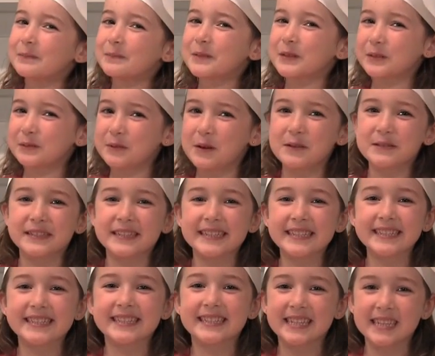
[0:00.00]
welcome to
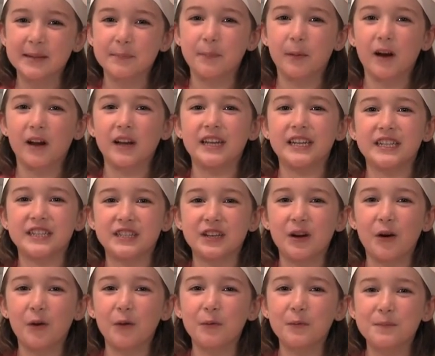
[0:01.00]
Rosie's Tea Party Show.